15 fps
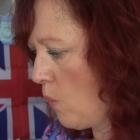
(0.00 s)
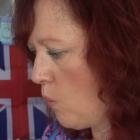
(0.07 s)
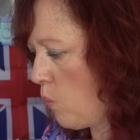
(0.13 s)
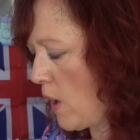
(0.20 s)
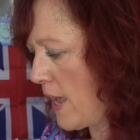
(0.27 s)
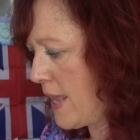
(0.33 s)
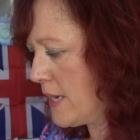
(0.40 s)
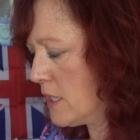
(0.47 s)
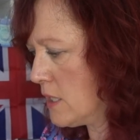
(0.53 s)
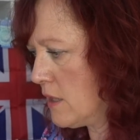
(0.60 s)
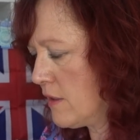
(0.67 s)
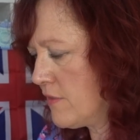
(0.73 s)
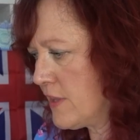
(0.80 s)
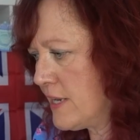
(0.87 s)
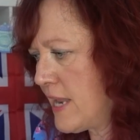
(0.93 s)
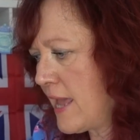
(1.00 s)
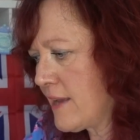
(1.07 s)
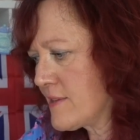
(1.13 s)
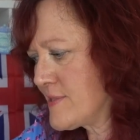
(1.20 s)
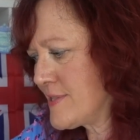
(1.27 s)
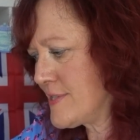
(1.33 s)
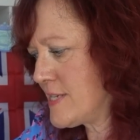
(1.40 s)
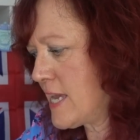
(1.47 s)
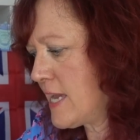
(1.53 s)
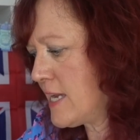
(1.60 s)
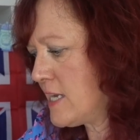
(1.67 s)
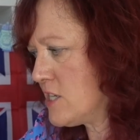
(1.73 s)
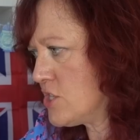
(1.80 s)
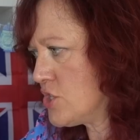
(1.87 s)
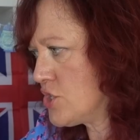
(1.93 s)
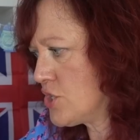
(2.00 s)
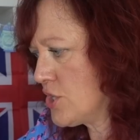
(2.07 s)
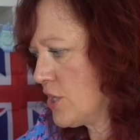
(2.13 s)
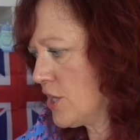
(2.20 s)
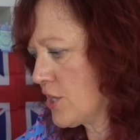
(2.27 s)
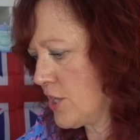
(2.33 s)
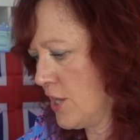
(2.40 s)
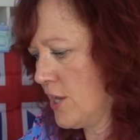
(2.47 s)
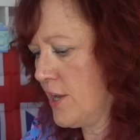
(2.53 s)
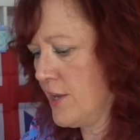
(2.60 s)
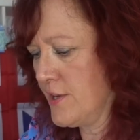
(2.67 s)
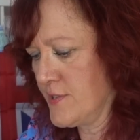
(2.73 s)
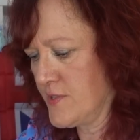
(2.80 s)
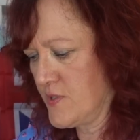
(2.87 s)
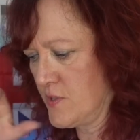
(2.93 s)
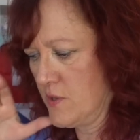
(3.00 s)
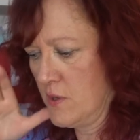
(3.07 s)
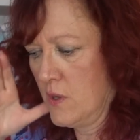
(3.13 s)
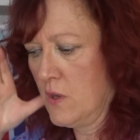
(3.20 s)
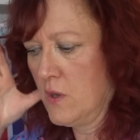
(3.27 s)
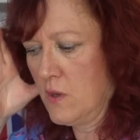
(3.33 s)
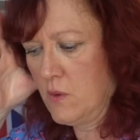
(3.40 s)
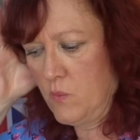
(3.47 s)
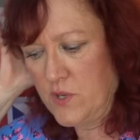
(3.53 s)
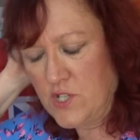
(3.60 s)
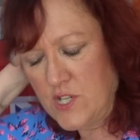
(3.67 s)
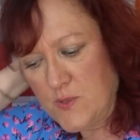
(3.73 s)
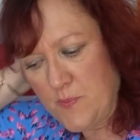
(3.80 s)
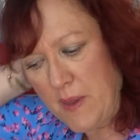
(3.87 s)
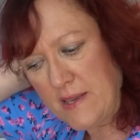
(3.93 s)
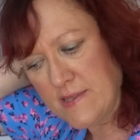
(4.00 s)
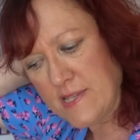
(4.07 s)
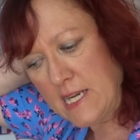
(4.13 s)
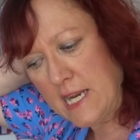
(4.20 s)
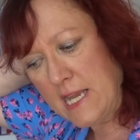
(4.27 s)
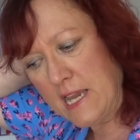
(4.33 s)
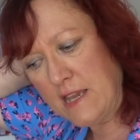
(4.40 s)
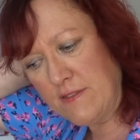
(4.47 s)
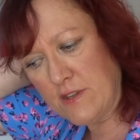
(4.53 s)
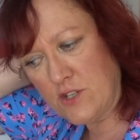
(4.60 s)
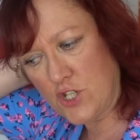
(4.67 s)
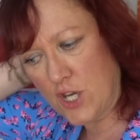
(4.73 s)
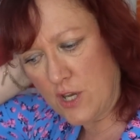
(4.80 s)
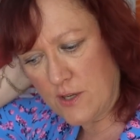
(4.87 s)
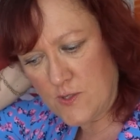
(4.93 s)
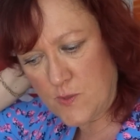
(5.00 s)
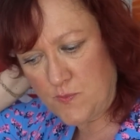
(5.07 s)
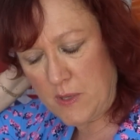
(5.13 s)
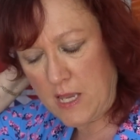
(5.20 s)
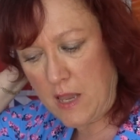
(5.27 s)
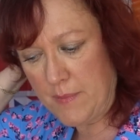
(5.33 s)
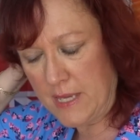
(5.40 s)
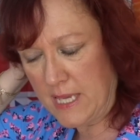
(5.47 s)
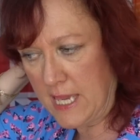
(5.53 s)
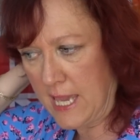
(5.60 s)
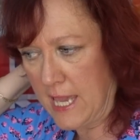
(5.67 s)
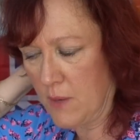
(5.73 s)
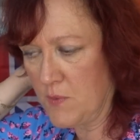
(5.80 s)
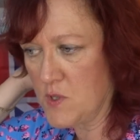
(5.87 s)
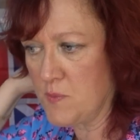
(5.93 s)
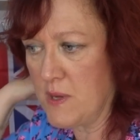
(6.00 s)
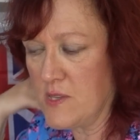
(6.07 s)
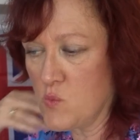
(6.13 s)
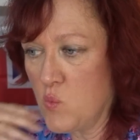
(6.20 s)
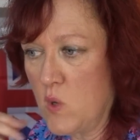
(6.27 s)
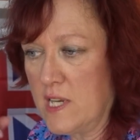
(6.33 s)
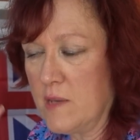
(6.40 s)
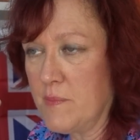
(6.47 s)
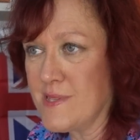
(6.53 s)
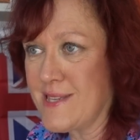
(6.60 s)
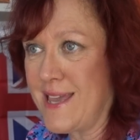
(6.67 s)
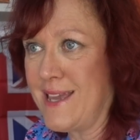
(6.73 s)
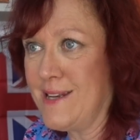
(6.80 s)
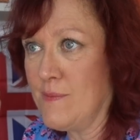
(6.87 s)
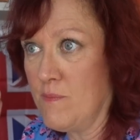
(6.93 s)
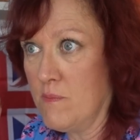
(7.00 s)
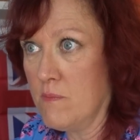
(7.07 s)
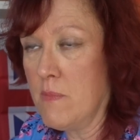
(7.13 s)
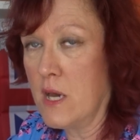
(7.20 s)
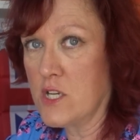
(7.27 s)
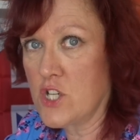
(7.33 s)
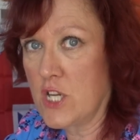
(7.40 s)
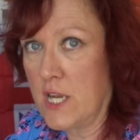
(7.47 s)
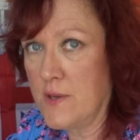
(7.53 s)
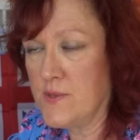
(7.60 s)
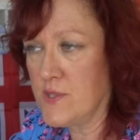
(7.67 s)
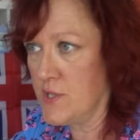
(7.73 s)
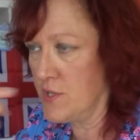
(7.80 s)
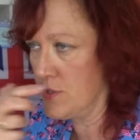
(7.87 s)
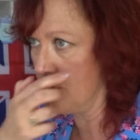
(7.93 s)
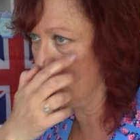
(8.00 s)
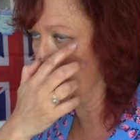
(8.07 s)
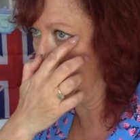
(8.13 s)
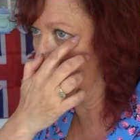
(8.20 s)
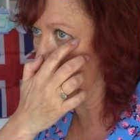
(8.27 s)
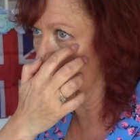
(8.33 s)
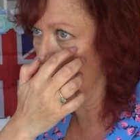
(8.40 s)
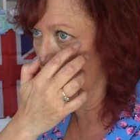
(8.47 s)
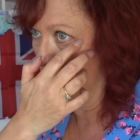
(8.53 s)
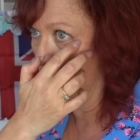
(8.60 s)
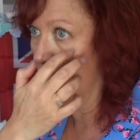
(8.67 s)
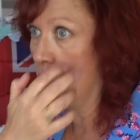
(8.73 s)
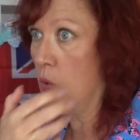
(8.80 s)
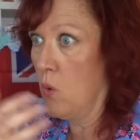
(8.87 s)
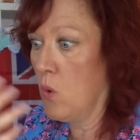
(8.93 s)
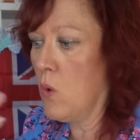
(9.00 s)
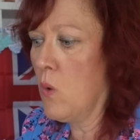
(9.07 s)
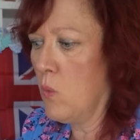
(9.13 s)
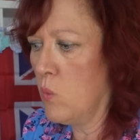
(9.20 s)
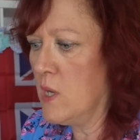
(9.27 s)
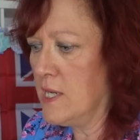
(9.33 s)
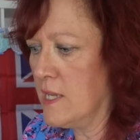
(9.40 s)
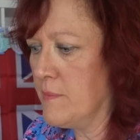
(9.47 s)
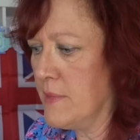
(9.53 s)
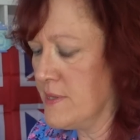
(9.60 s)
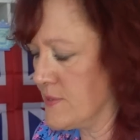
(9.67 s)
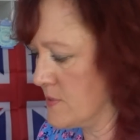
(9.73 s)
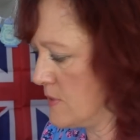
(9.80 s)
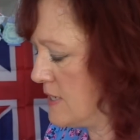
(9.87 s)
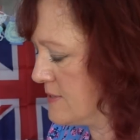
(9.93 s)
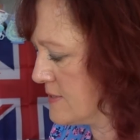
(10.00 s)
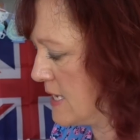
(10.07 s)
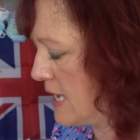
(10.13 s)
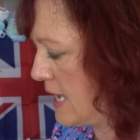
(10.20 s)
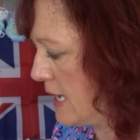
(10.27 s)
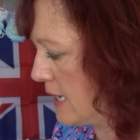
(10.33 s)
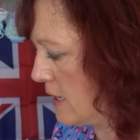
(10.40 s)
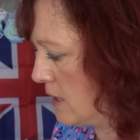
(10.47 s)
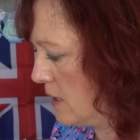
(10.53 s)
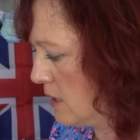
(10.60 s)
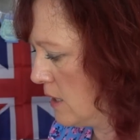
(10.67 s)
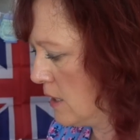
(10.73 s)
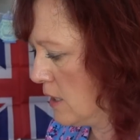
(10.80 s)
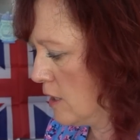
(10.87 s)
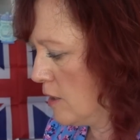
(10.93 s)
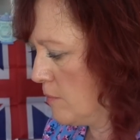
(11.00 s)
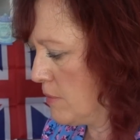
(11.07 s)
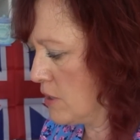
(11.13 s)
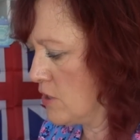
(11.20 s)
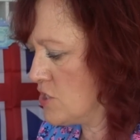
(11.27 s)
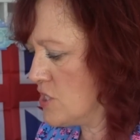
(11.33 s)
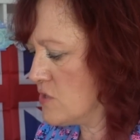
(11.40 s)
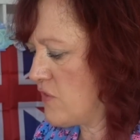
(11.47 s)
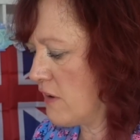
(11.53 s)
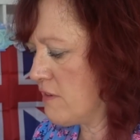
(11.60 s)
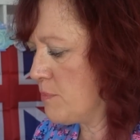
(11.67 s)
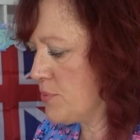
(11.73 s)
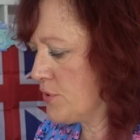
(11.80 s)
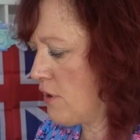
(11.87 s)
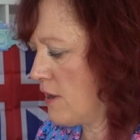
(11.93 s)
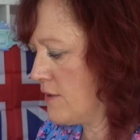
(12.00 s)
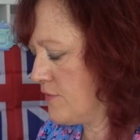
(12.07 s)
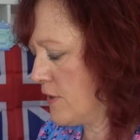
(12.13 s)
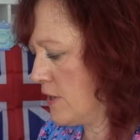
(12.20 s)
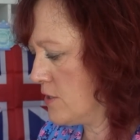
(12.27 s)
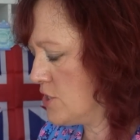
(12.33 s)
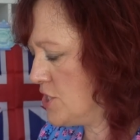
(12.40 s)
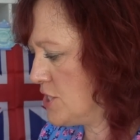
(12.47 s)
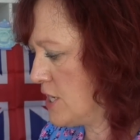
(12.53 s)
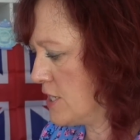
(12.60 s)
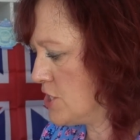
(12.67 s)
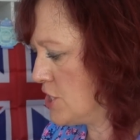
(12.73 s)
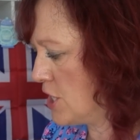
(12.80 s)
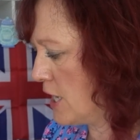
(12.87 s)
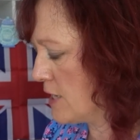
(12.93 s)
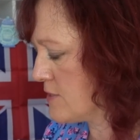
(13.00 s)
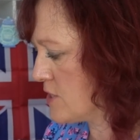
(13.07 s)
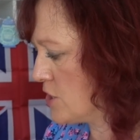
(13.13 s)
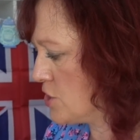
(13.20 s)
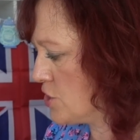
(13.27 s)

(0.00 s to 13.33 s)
when the next stage occurs, which is basically either Charles becoming king, which means William is getting much closer to the throne, or William is king. Because she's very private. She likes her